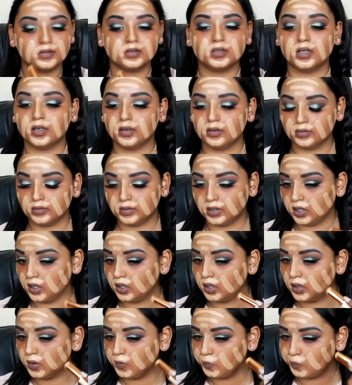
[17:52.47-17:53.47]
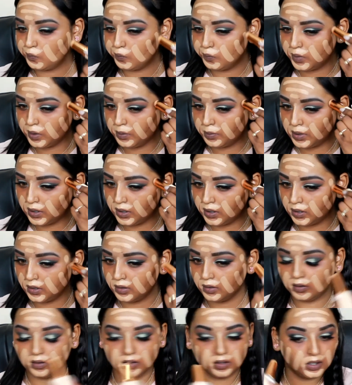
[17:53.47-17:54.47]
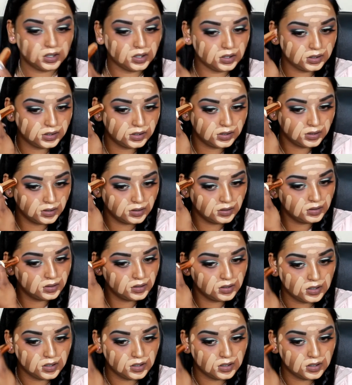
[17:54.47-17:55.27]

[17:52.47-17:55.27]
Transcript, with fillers: down there maybe here and here